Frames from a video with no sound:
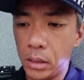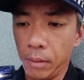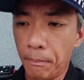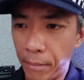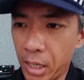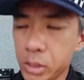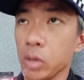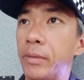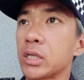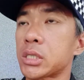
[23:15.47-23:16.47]
the mess
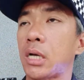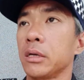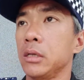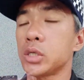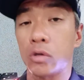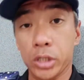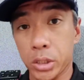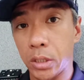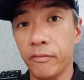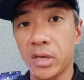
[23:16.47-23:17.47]
of being stuck here in this
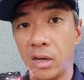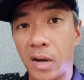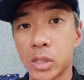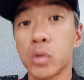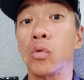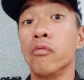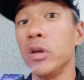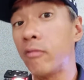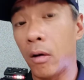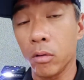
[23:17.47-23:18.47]
congestion, we can ask you to
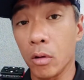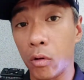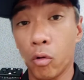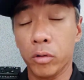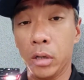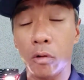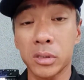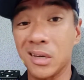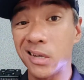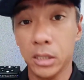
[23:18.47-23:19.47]
reroute, go on an
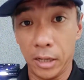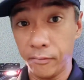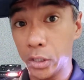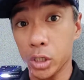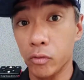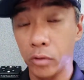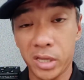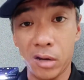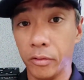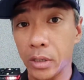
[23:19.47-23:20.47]
alternate diversion route,
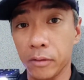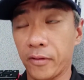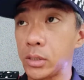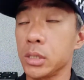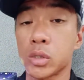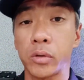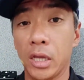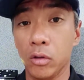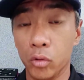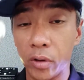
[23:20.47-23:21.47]
get out here faster, so
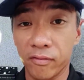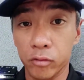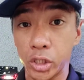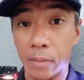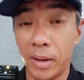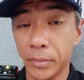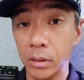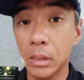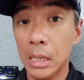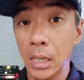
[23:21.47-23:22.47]
that you don't have to jam up
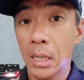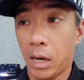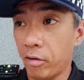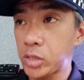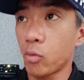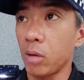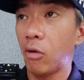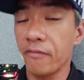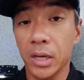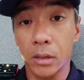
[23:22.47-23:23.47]
here. Otherwise, more and
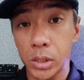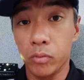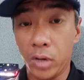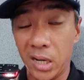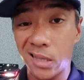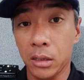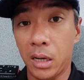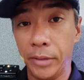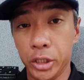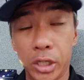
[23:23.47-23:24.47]
more vehicles will clutter
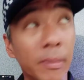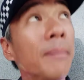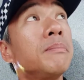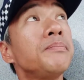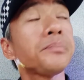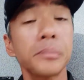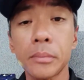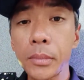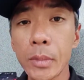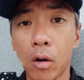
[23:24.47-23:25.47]
up and jam up.
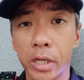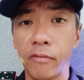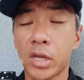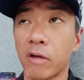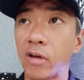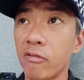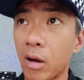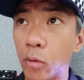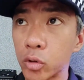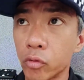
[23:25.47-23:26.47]
Okay, we can
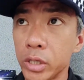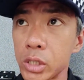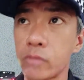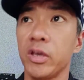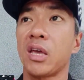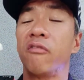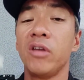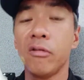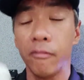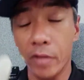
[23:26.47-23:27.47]
reroute motorists. We
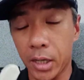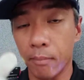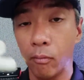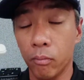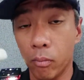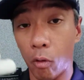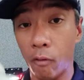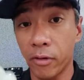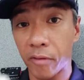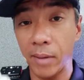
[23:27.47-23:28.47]
can
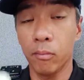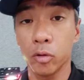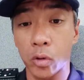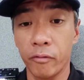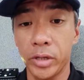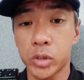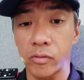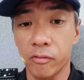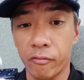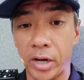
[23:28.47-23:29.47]
override motorists'
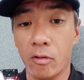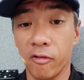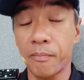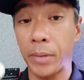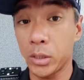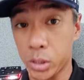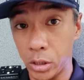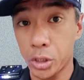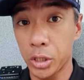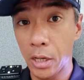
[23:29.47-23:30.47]
right of
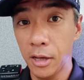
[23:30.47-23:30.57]
passage.